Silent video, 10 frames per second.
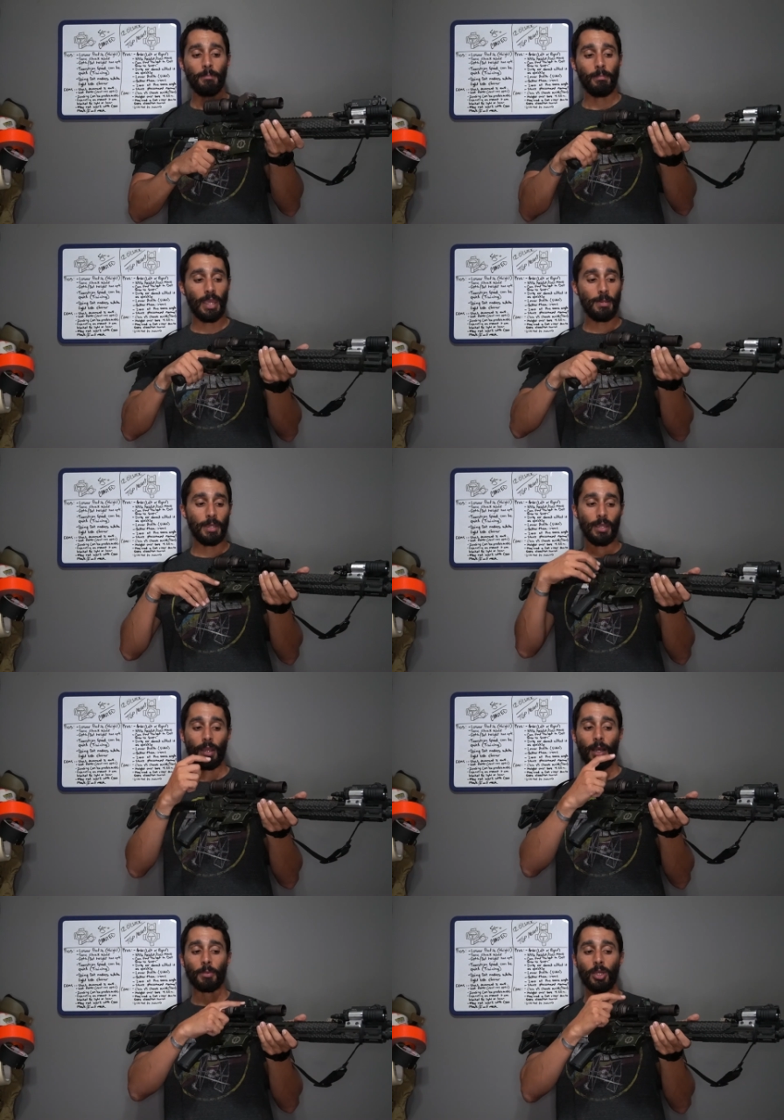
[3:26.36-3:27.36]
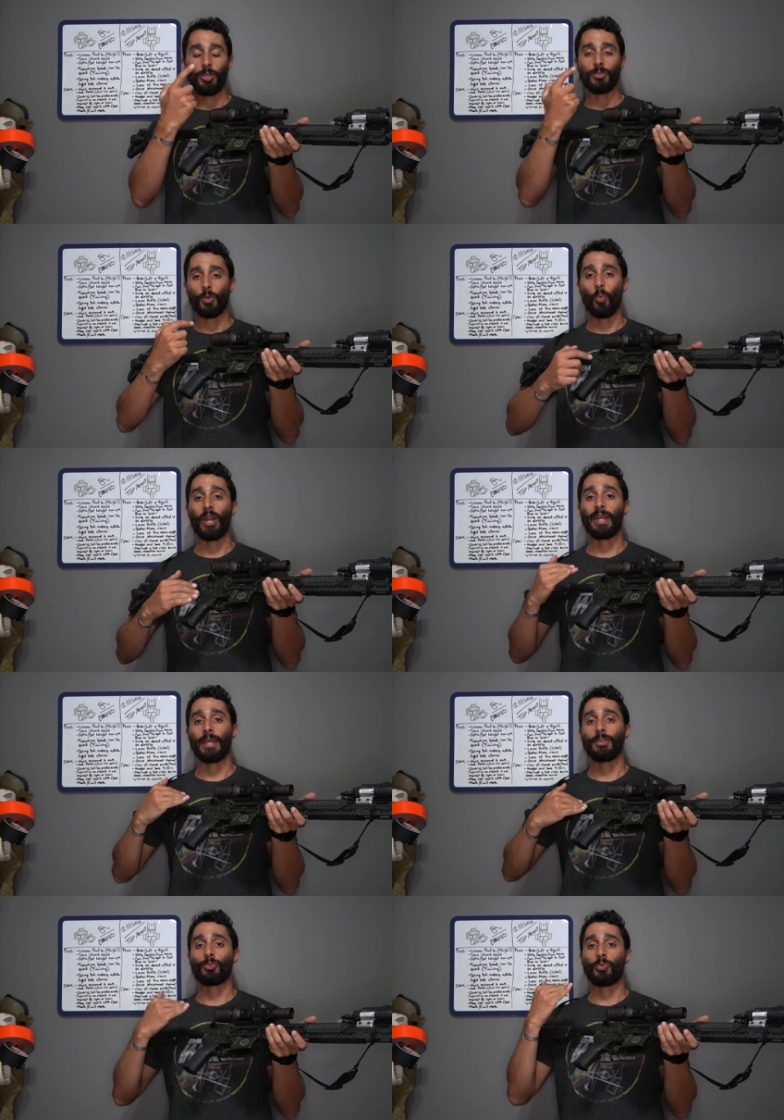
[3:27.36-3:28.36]
maybe I'm gonna use a
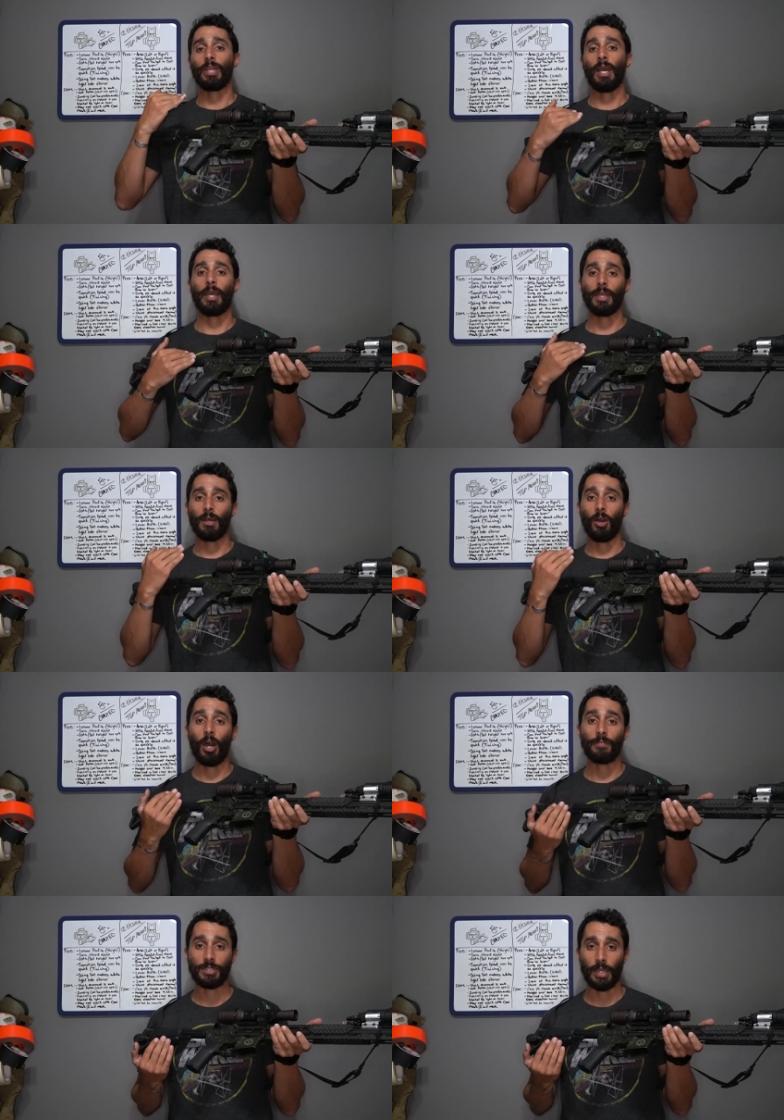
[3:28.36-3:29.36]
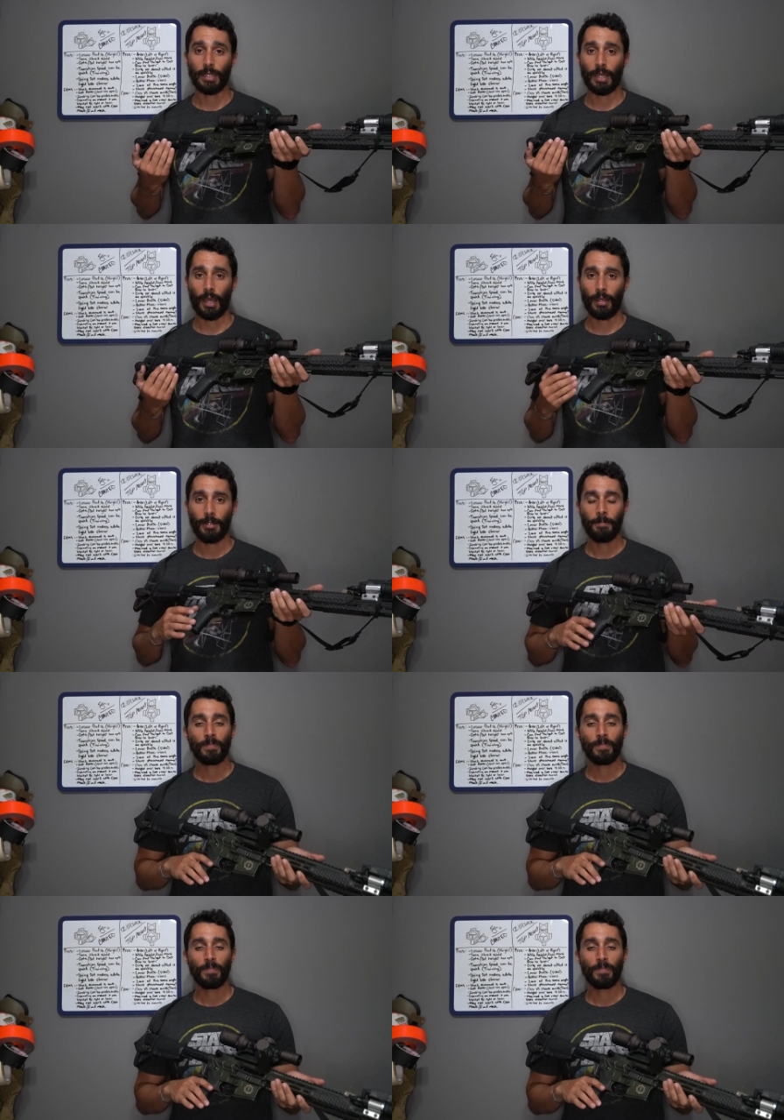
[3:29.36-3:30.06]
193 height offset dot.